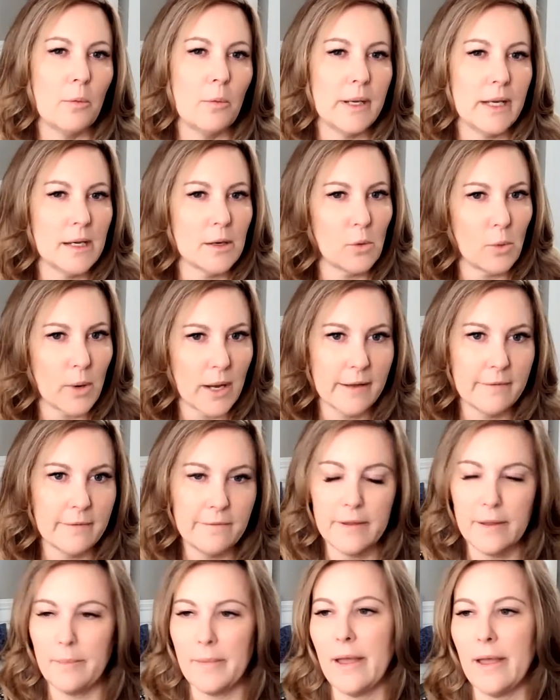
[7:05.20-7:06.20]
being a white
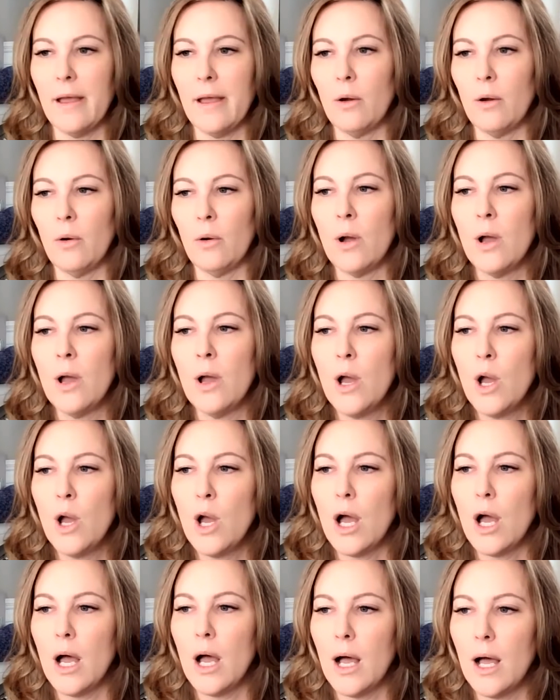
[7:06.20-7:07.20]
female,
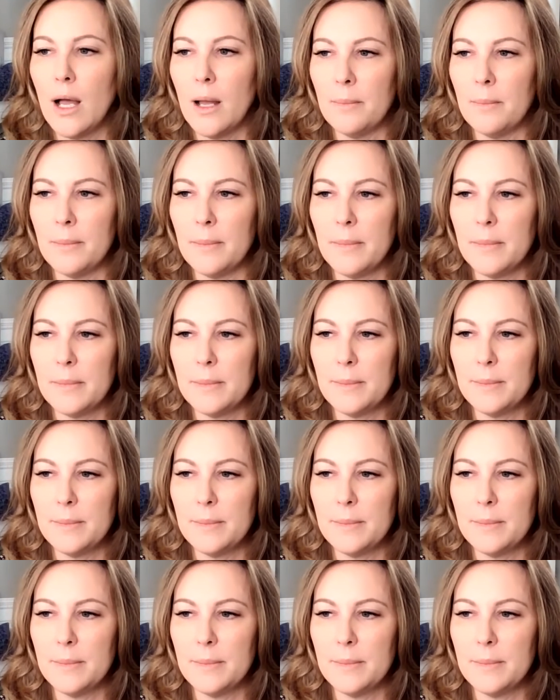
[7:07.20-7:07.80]
um,